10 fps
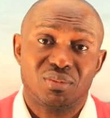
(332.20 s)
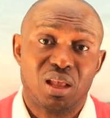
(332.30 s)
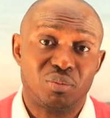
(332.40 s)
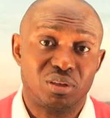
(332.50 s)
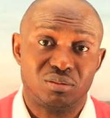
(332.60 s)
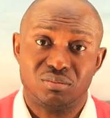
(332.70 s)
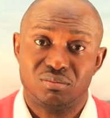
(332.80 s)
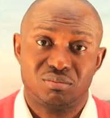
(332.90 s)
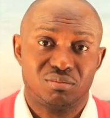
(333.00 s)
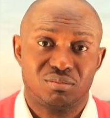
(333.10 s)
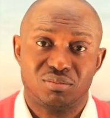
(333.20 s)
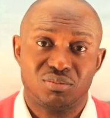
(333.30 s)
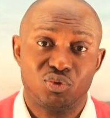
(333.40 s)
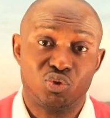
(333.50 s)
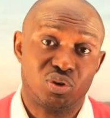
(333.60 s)
I mean,
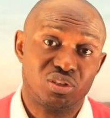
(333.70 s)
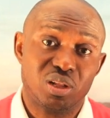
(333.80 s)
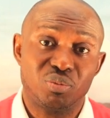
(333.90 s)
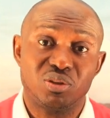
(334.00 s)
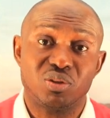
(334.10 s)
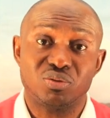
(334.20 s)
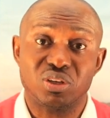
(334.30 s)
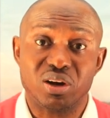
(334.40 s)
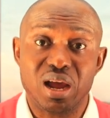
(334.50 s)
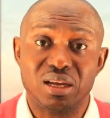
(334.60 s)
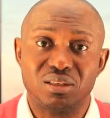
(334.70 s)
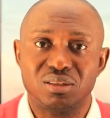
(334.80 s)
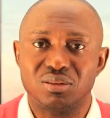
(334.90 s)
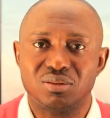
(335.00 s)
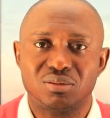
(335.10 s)
the original meaning of Sarai
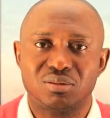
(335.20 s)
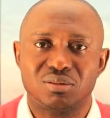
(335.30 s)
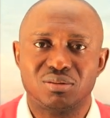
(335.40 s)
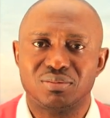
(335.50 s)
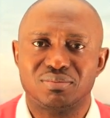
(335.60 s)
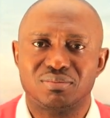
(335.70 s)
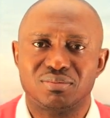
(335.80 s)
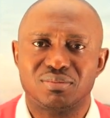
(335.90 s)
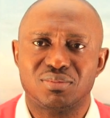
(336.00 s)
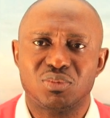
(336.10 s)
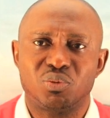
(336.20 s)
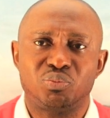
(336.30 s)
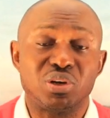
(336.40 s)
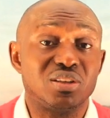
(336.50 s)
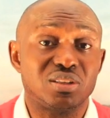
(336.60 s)
is
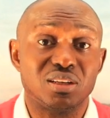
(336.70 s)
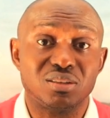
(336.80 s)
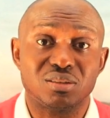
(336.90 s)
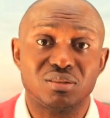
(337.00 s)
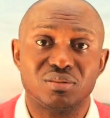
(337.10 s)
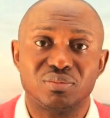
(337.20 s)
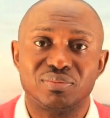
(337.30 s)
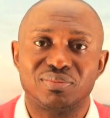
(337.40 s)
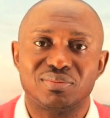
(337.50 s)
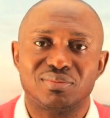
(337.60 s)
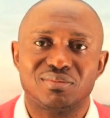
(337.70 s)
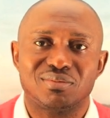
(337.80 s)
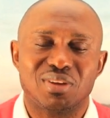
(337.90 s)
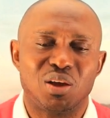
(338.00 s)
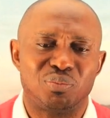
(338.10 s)
princess.
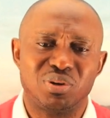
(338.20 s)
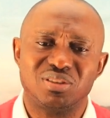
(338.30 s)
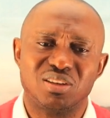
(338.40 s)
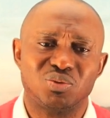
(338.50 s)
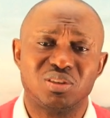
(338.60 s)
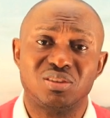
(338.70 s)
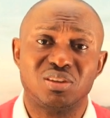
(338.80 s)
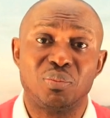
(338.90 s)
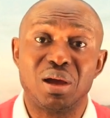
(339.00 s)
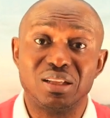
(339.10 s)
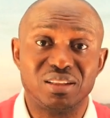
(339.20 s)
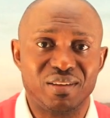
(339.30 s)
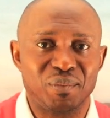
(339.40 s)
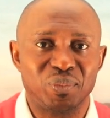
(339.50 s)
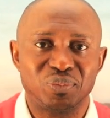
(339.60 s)
And princess wasn't a bad
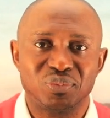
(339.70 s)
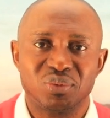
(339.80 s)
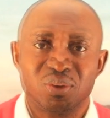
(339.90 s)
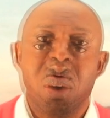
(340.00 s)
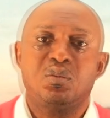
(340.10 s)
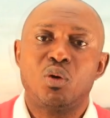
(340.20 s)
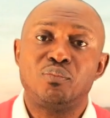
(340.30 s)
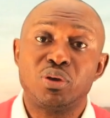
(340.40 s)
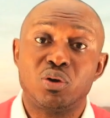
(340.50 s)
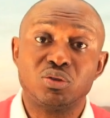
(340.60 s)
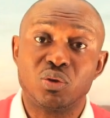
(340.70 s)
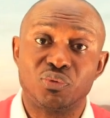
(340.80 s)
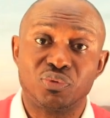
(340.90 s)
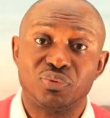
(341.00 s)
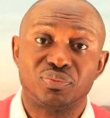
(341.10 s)
name. But because
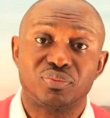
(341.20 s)
of